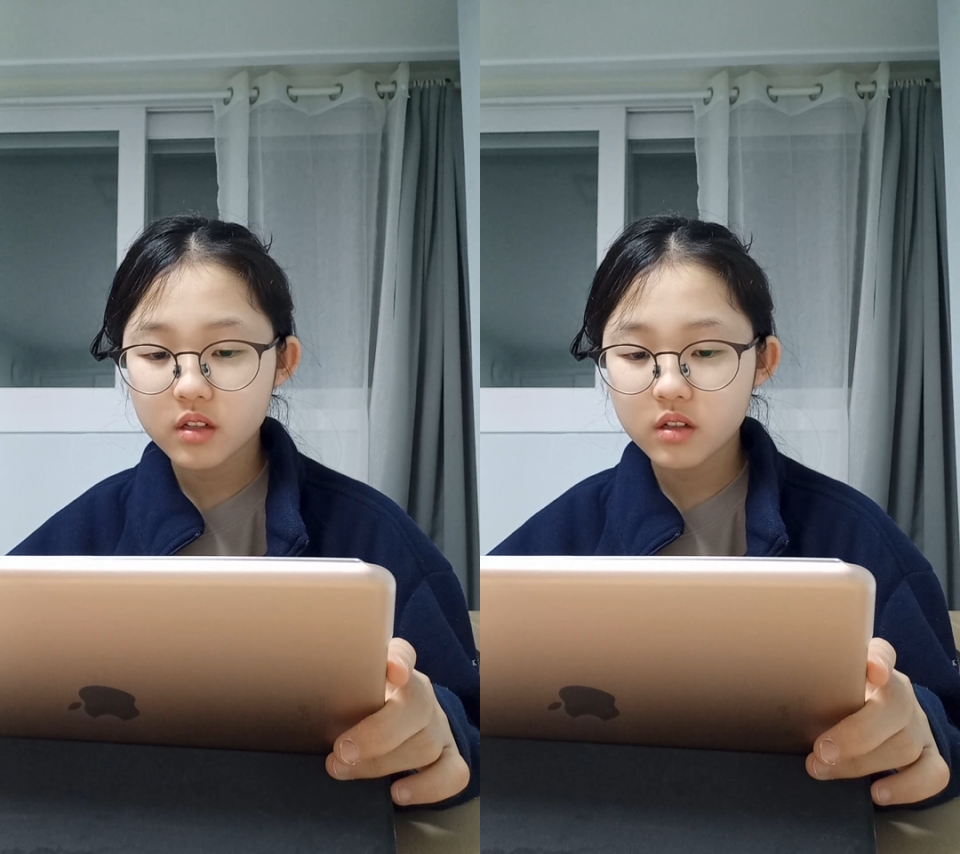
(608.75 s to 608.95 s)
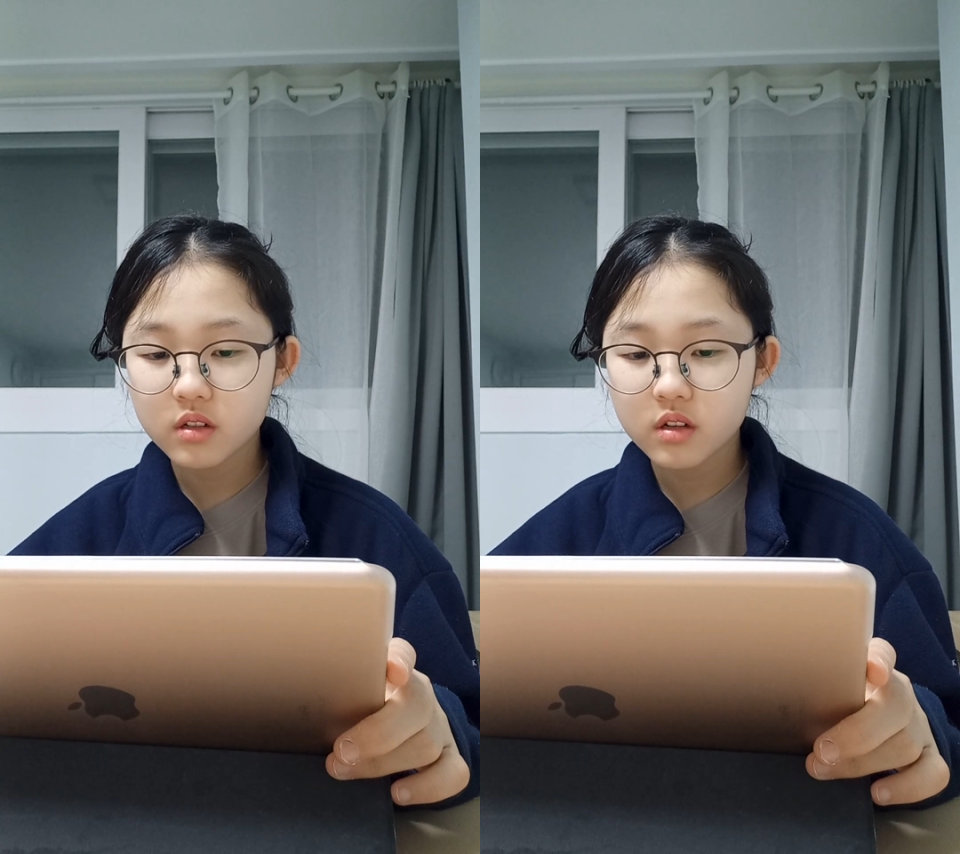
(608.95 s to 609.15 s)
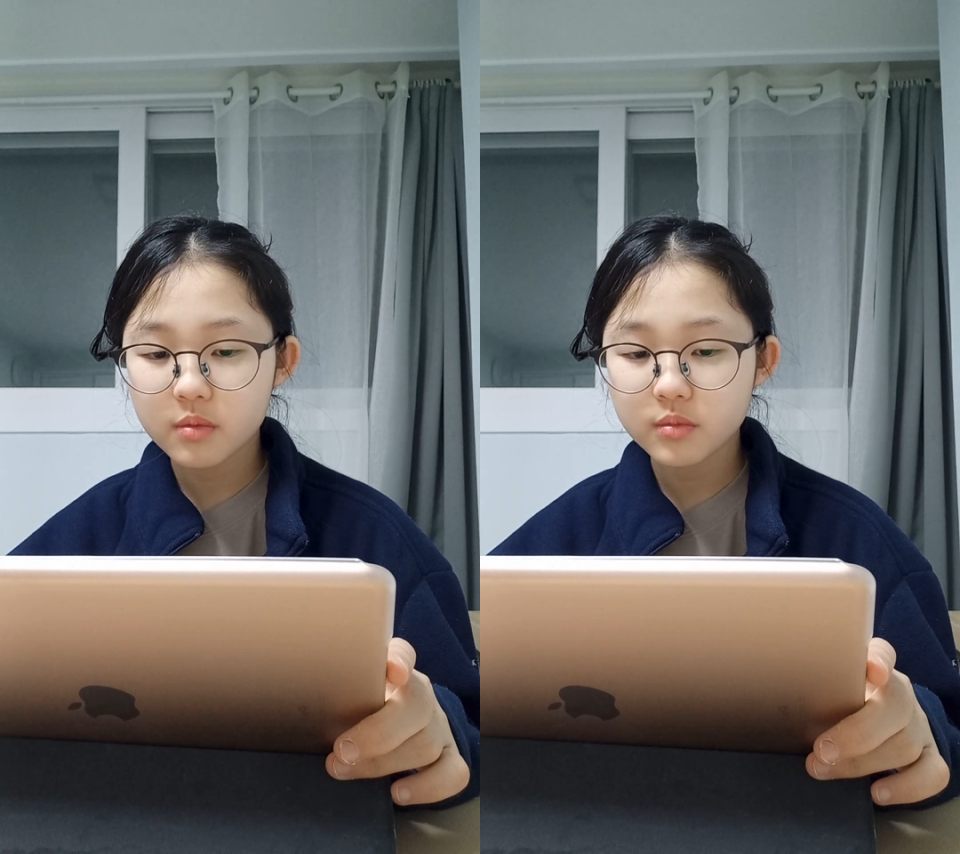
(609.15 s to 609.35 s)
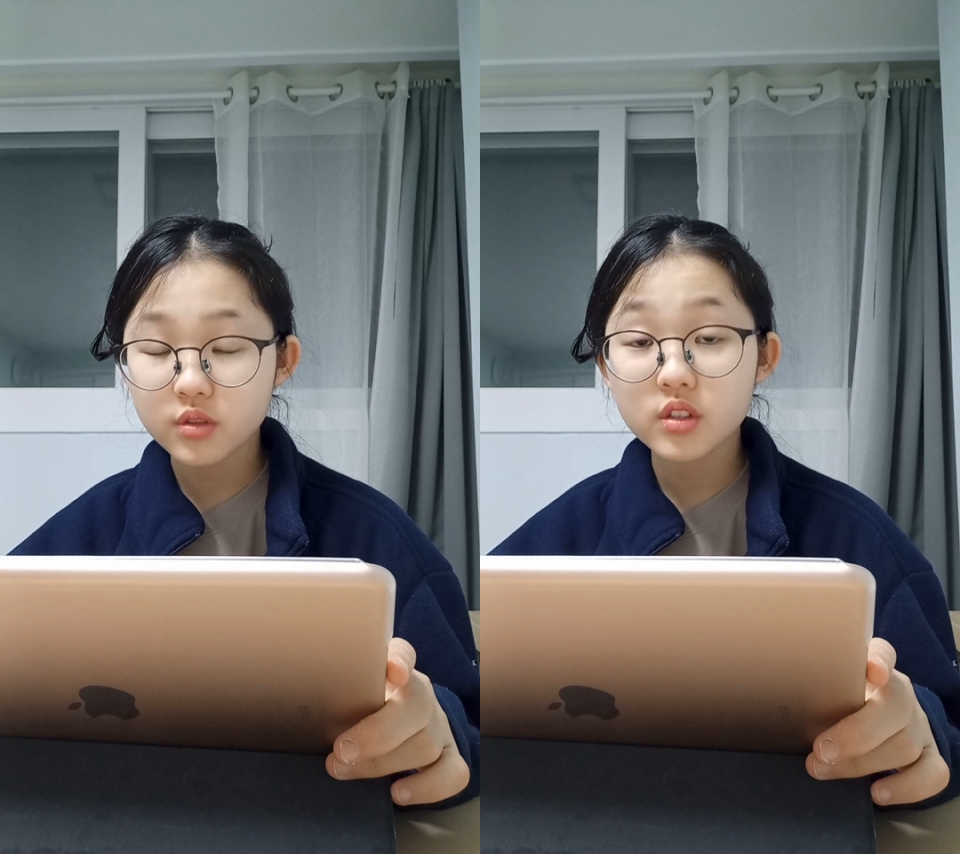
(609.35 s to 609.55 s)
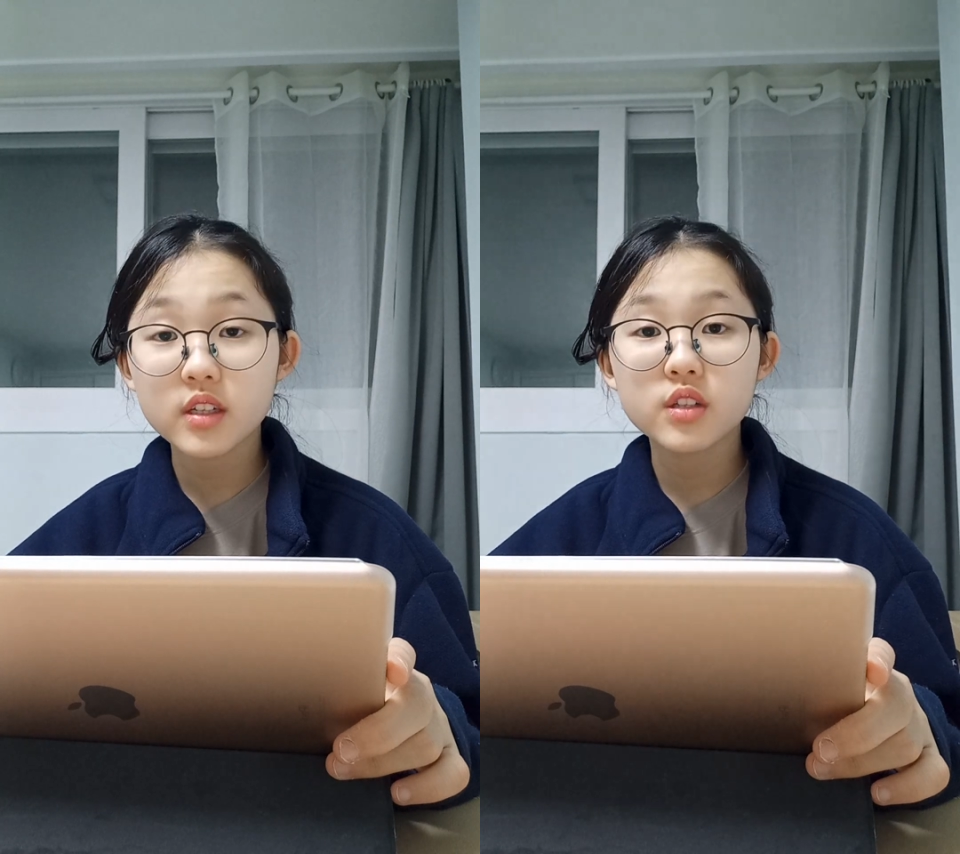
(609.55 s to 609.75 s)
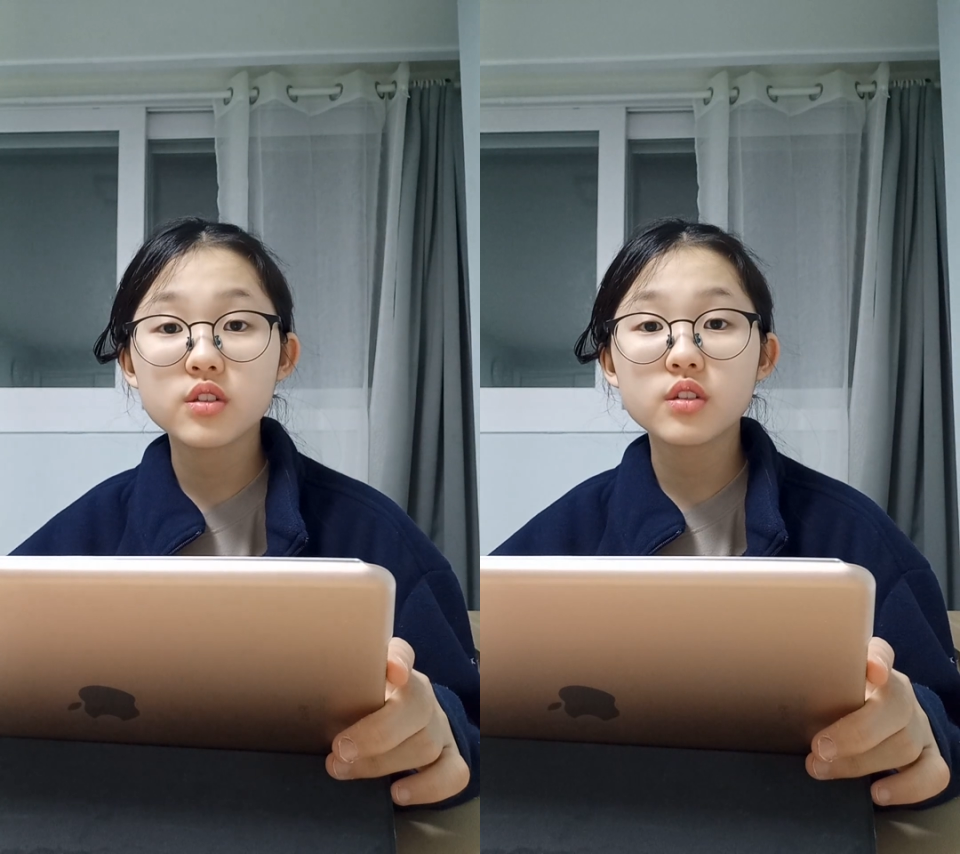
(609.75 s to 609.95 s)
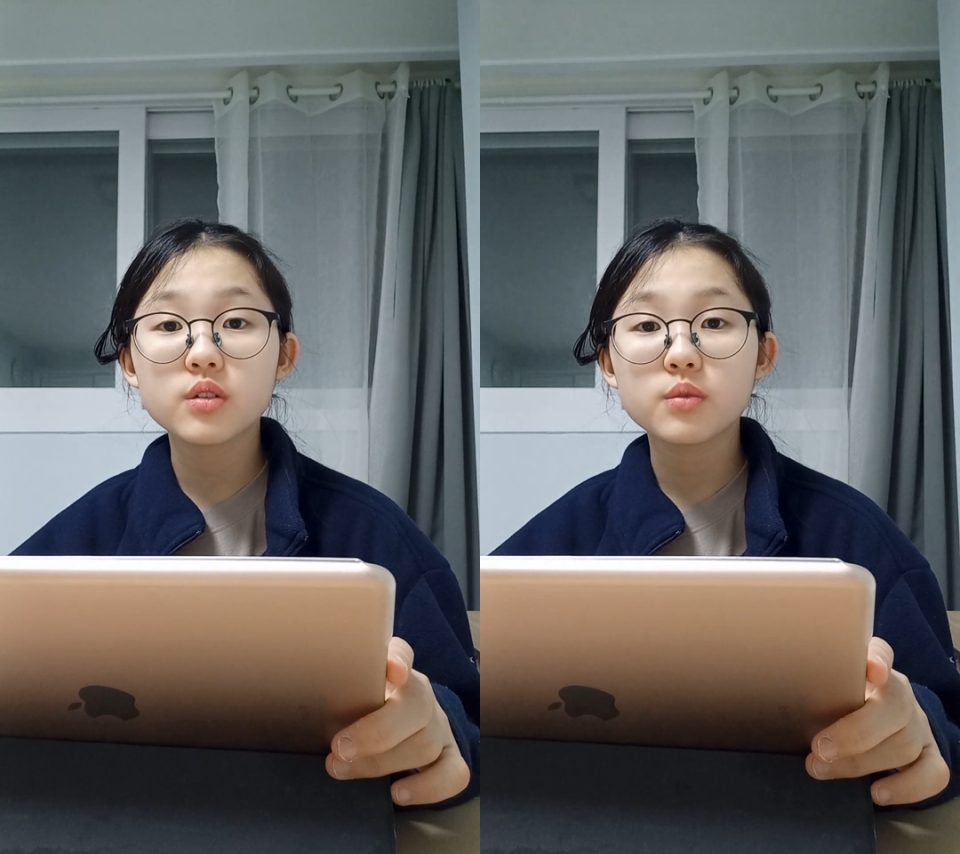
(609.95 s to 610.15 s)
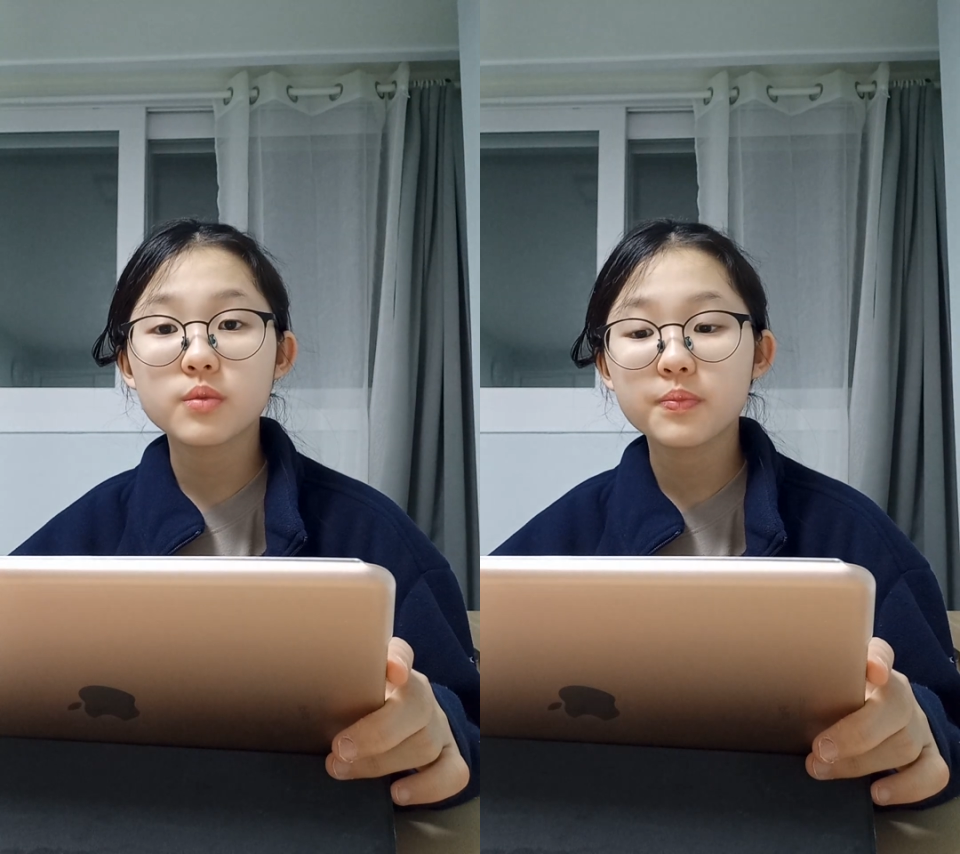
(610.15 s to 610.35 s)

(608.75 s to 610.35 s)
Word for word: you're coming today too.